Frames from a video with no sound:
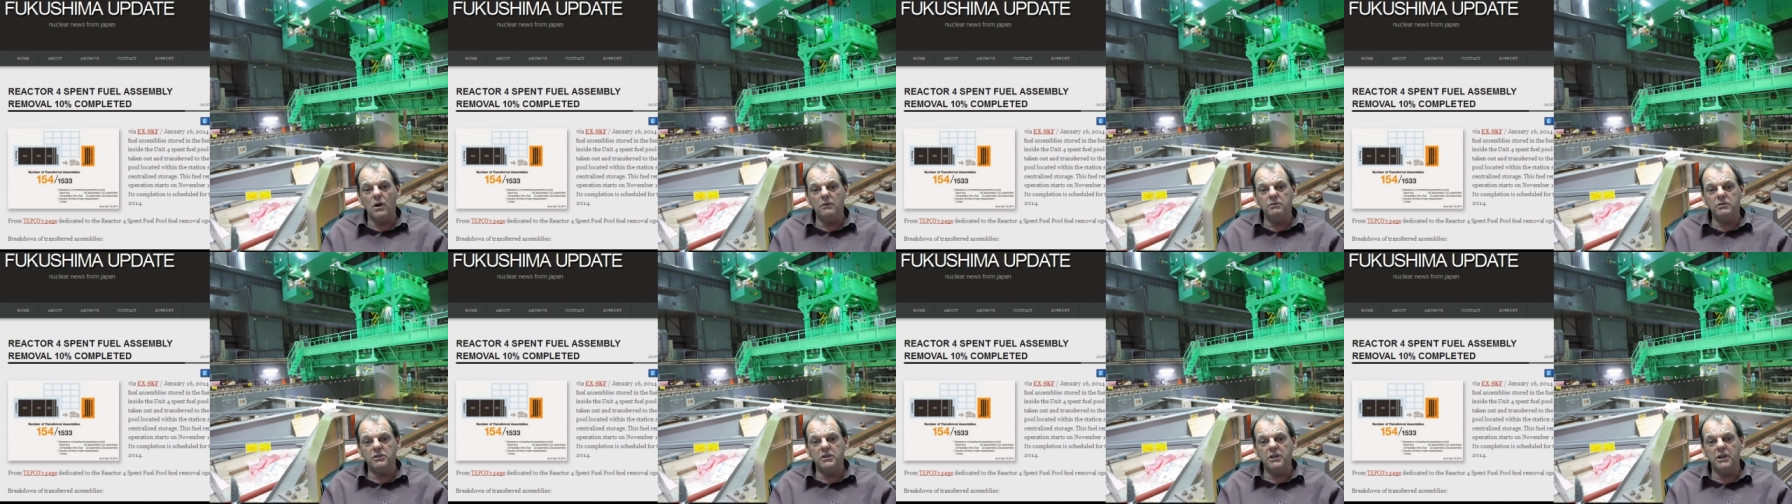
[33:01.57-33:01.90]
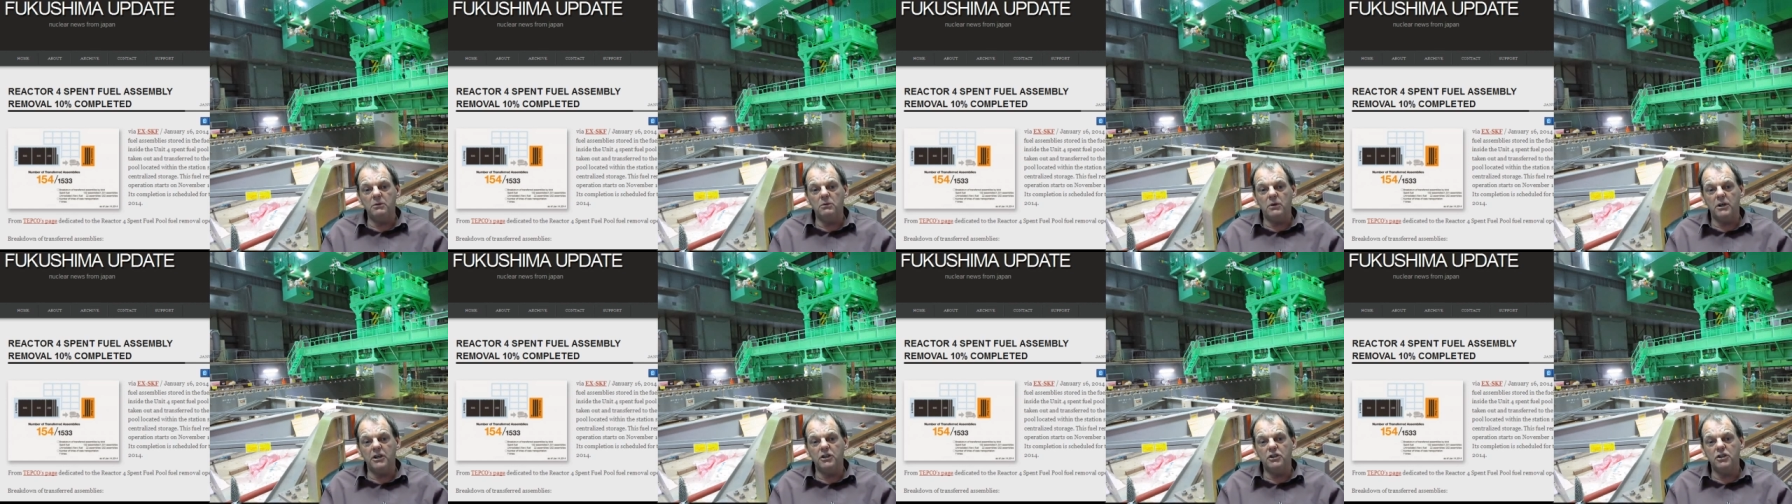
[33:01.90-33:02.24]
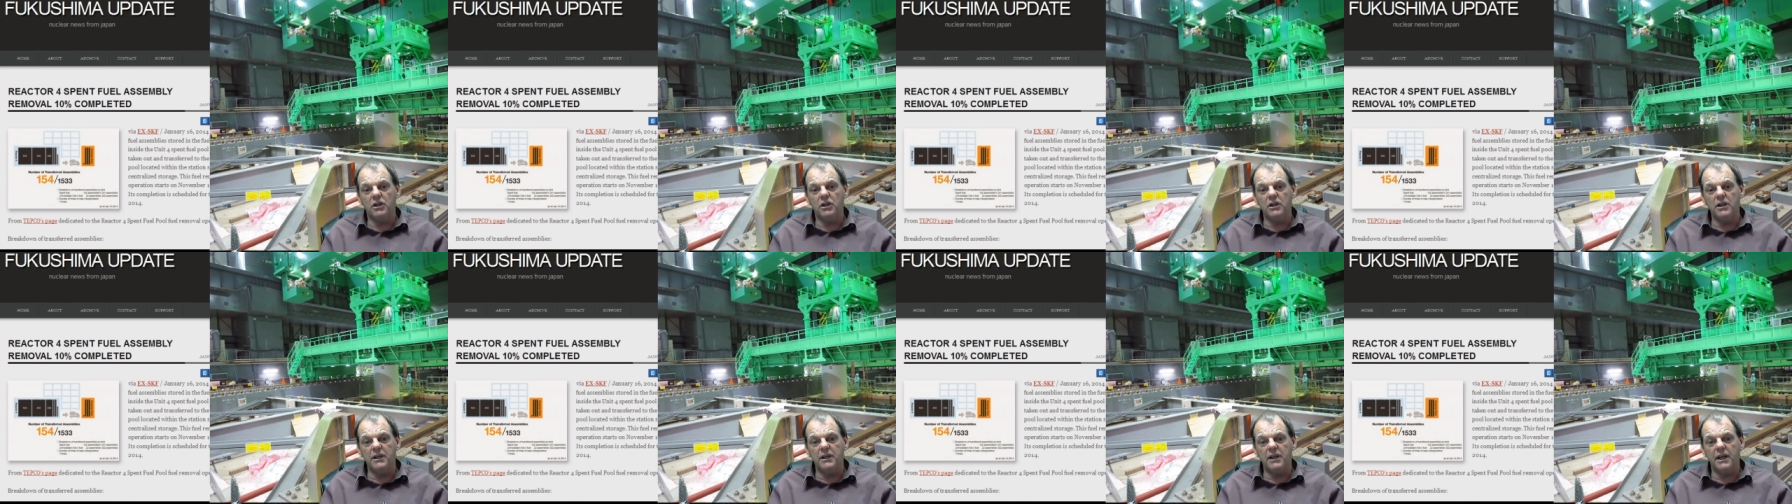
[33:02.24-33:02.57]
I've seen what he
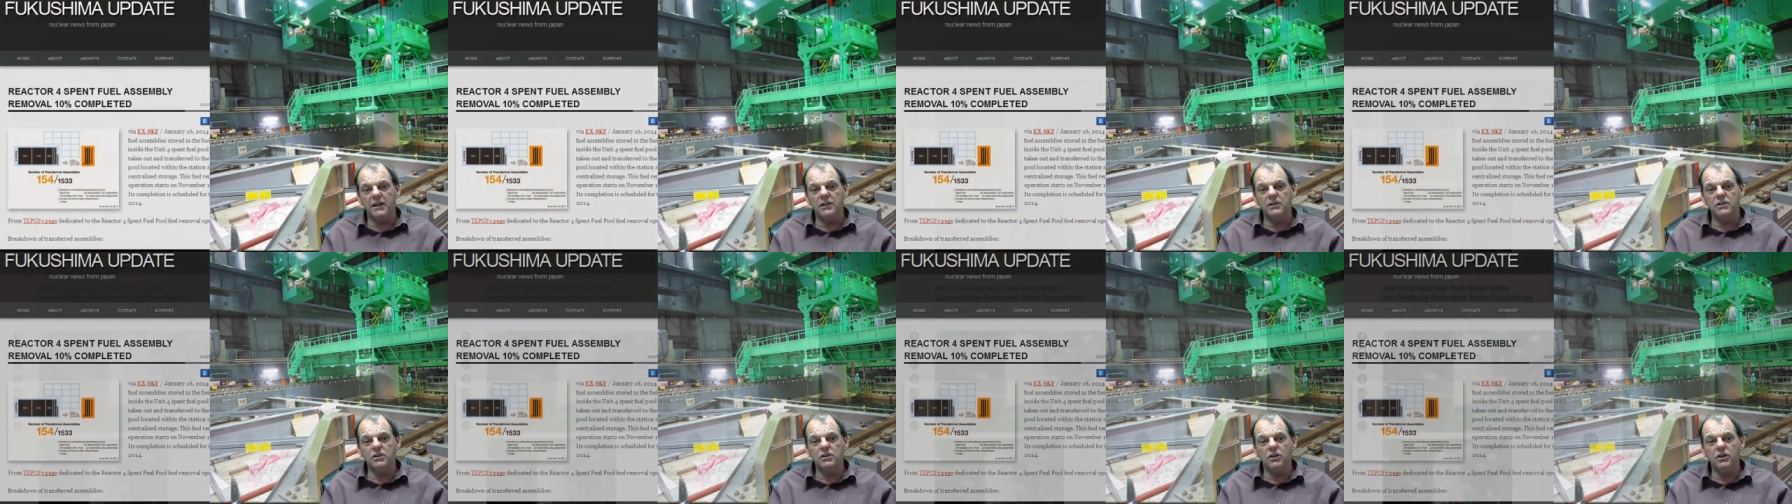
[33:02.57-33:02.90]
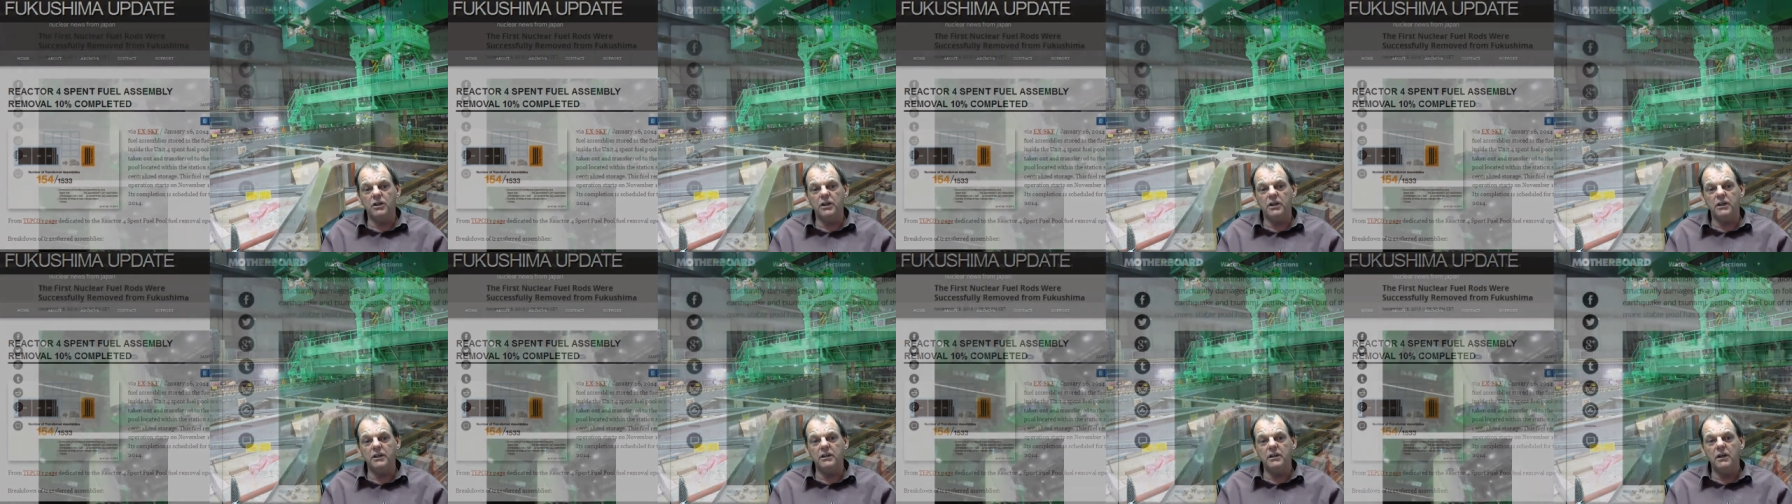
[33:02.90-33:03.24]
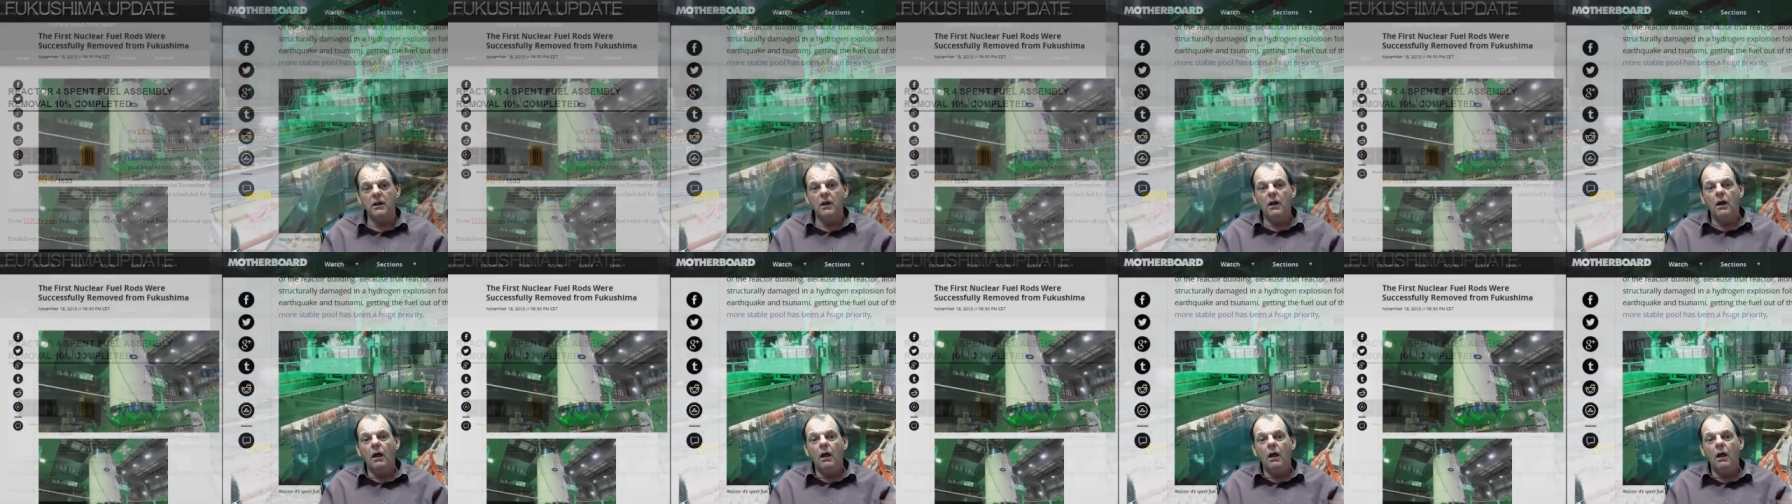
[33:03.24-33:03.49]
done on that side.